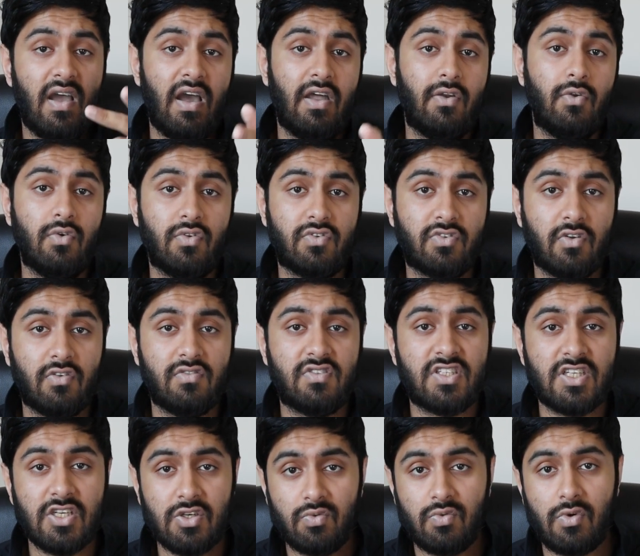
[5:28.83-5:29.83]
and also
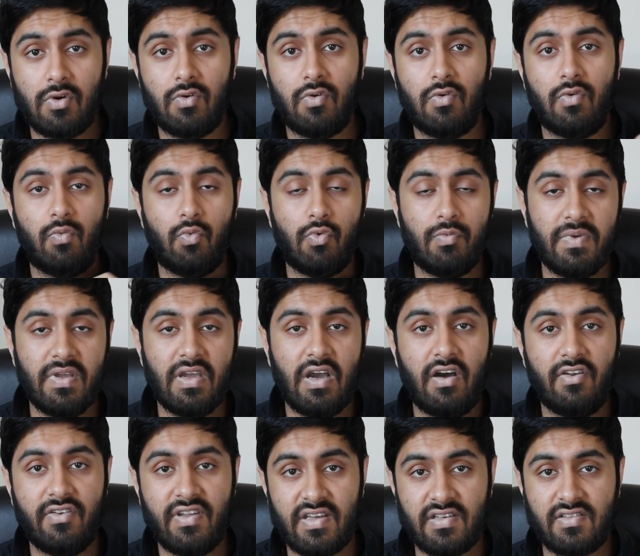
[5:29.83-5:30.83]
Chilwell will be
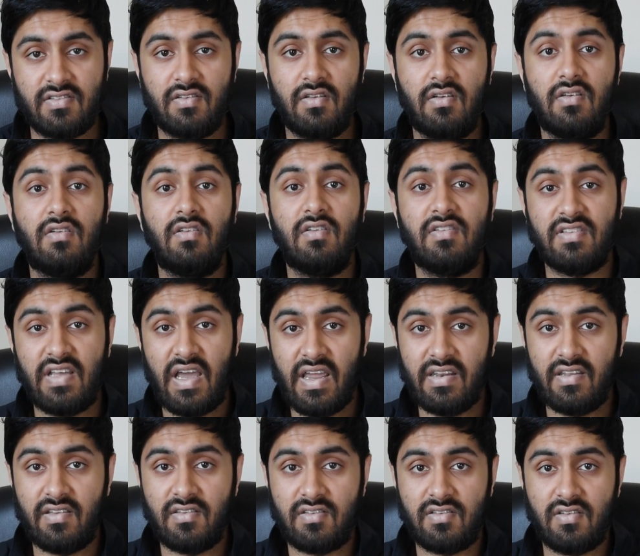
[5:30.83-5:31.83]
our next
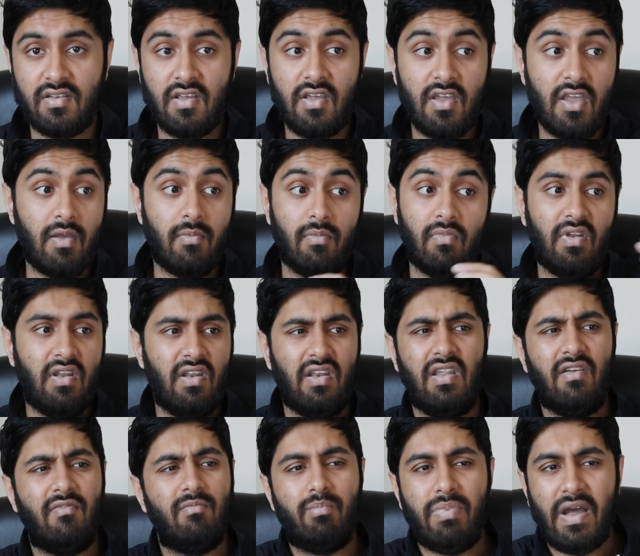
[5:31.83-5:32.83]
signings in,
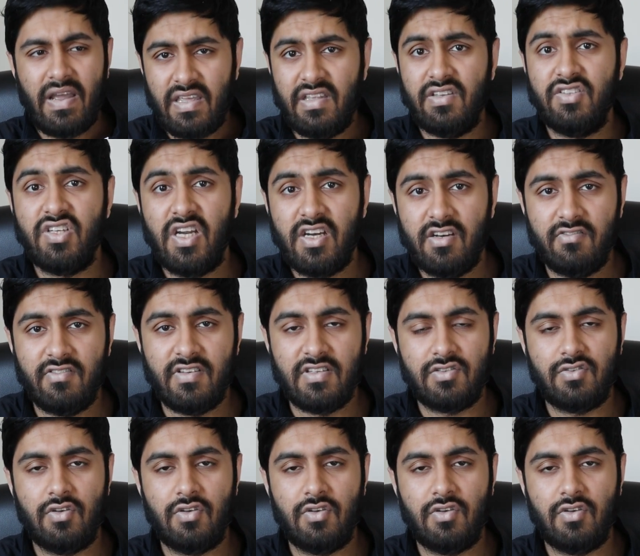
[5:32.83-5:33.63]
back in January.